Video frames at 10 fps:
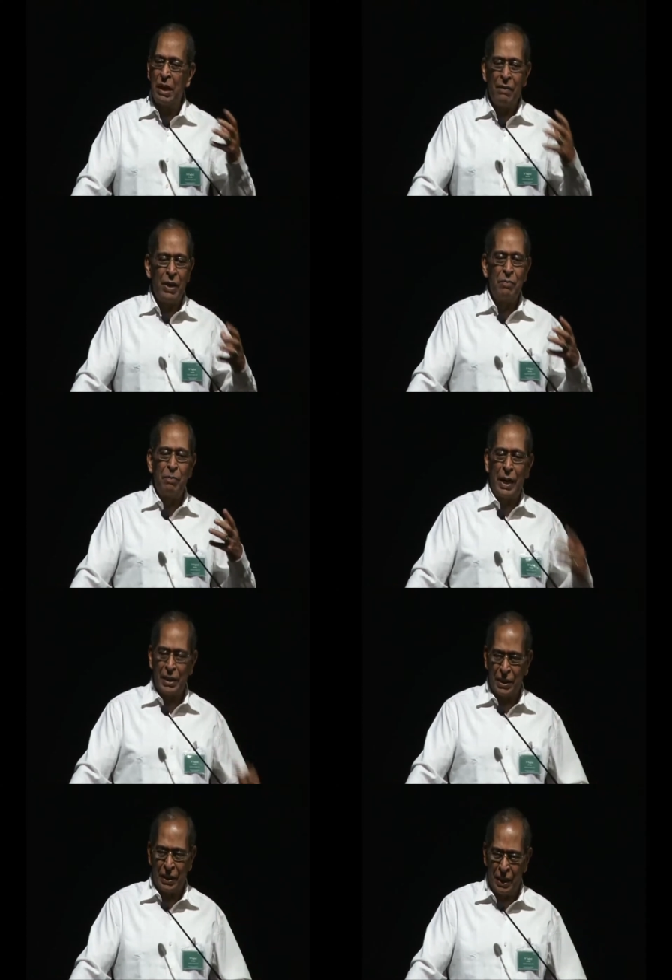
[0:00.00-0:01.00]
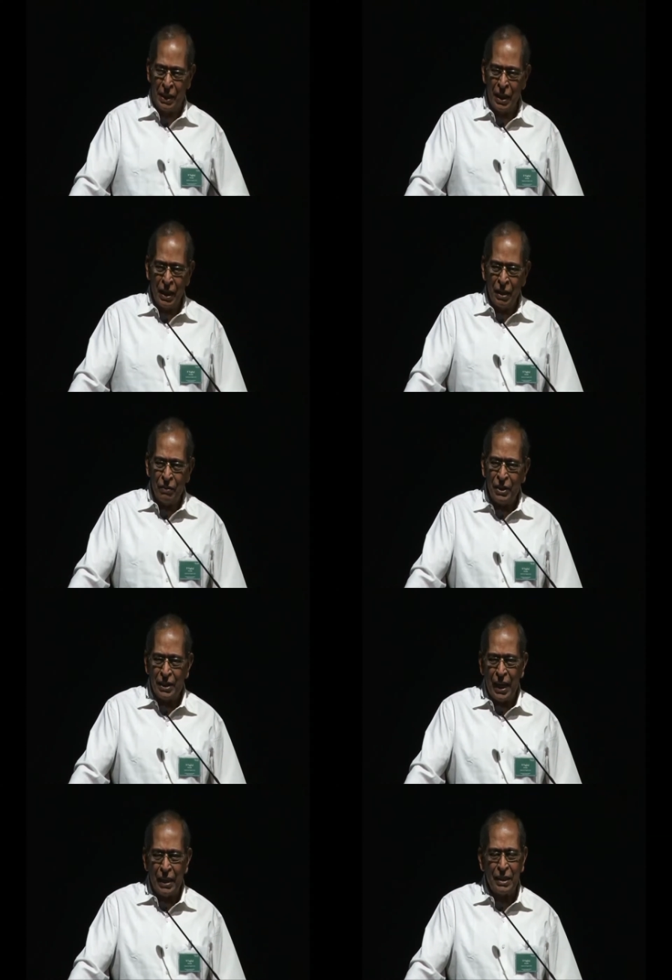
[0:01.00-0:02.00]
level of passion, we
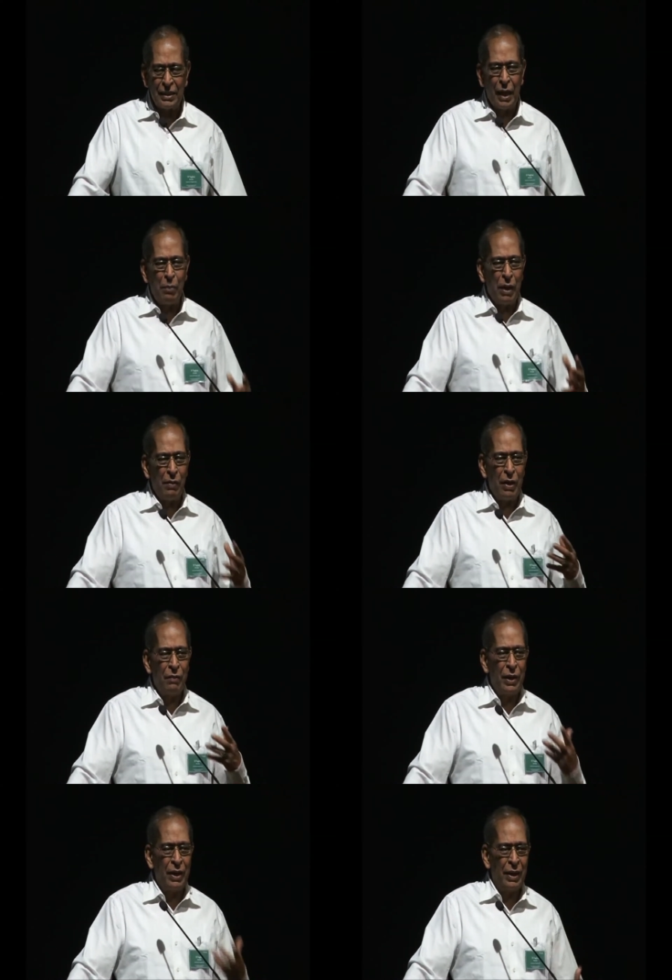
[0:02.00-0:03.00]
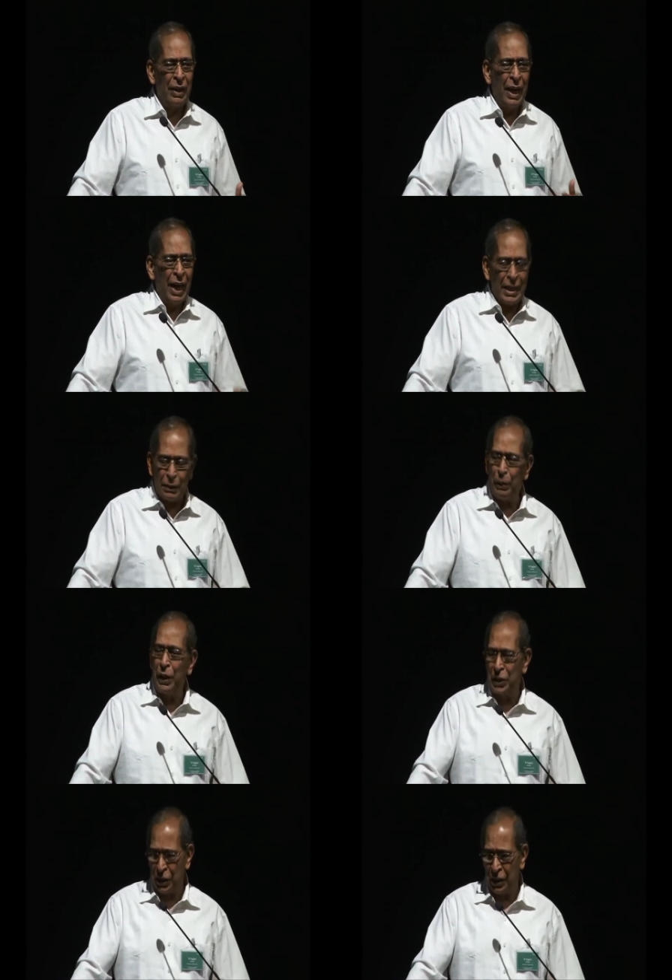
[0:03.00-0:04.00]
share the same level of uh,
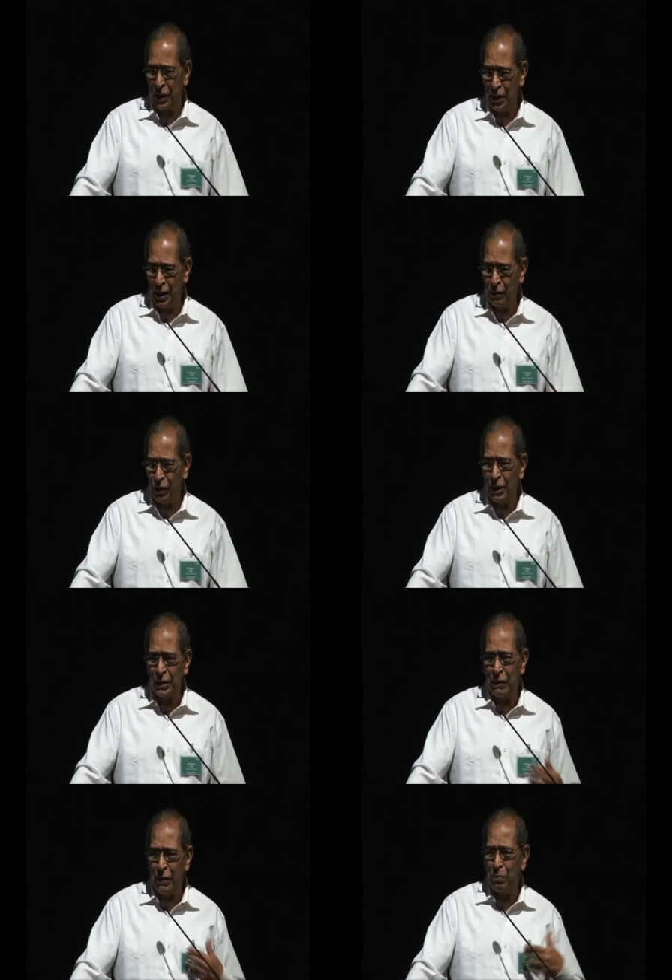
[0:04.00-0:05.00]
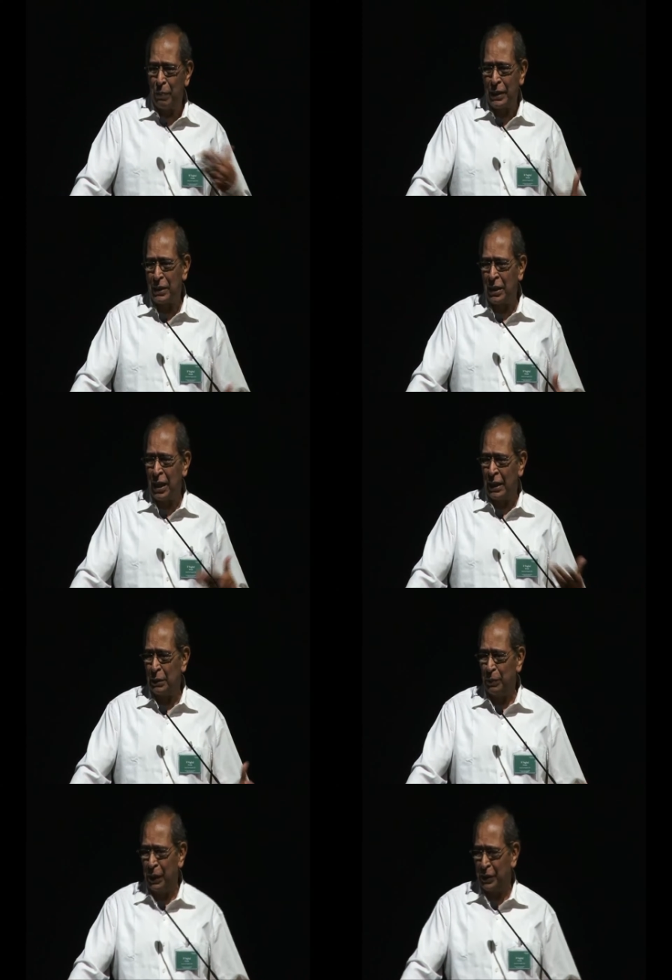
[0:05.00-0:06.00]
aspiration. What is our passion and
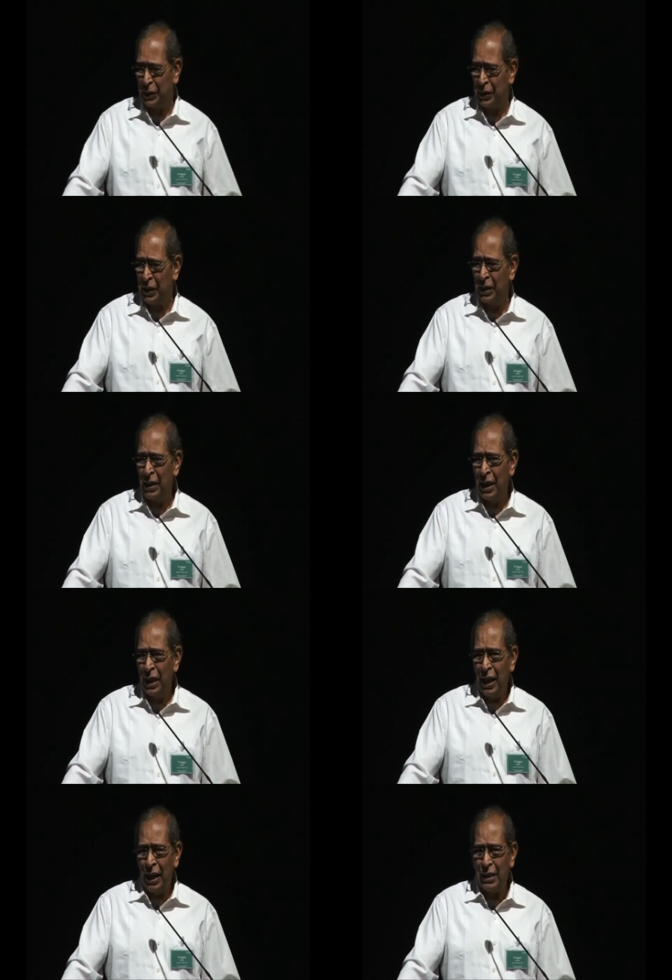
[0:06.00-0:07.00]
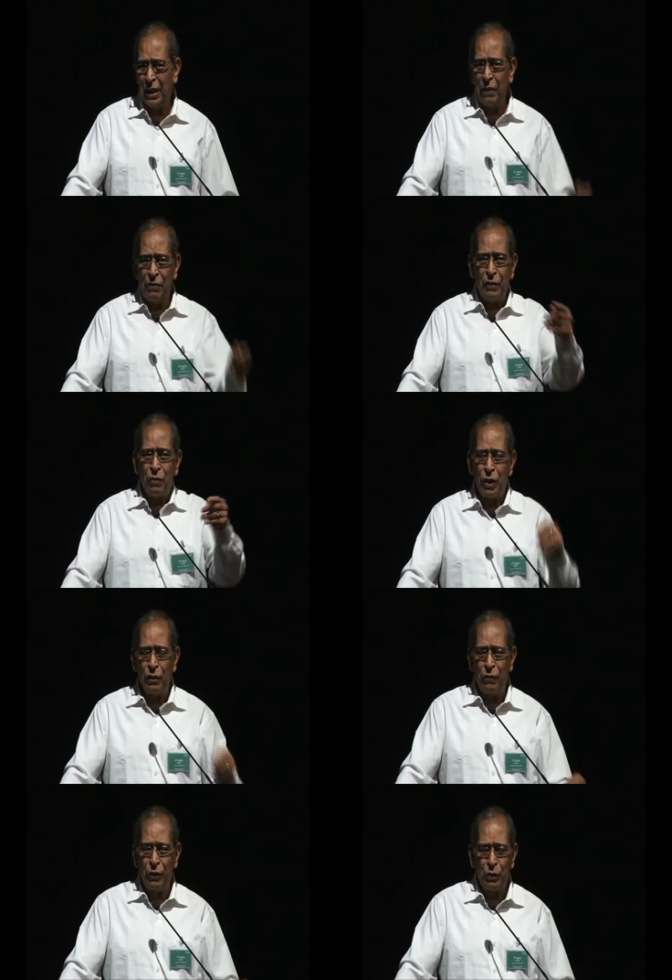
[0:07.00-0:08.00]
aspiration? I think every one
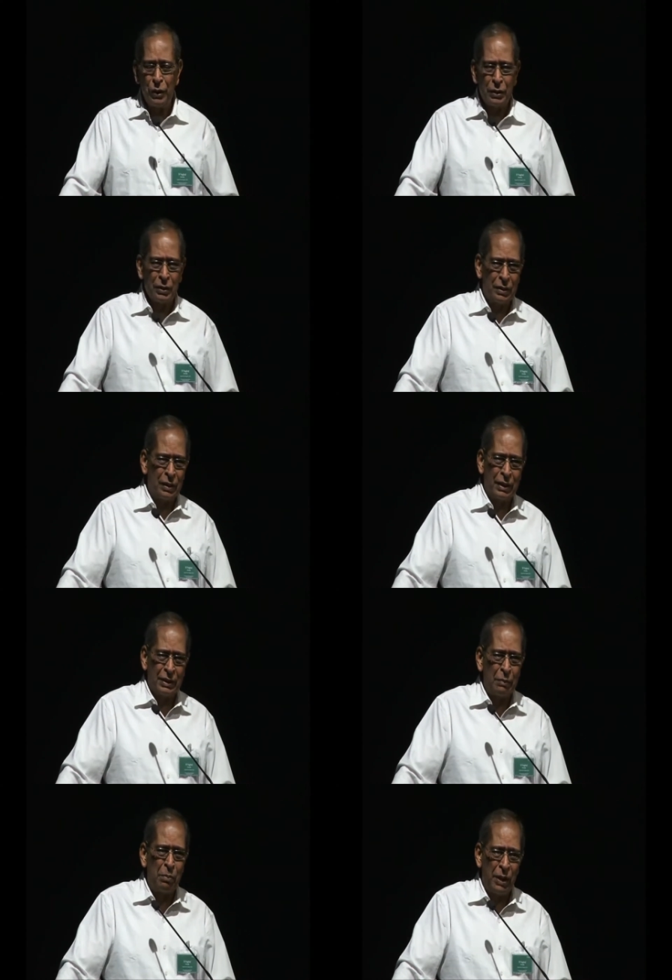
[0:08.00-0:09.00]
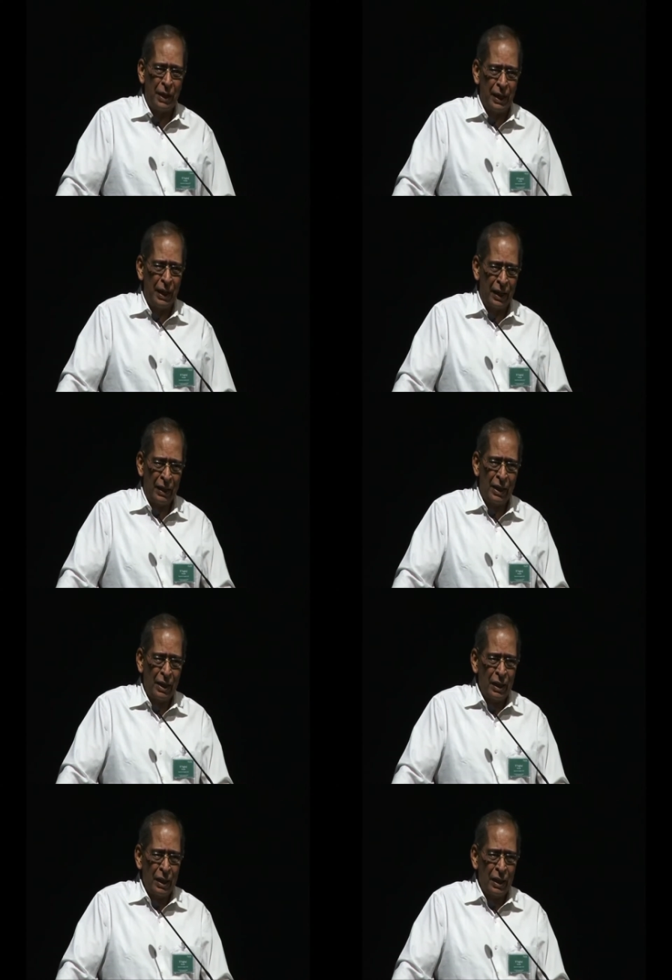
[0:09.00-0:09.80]
of you is uh, assembled here.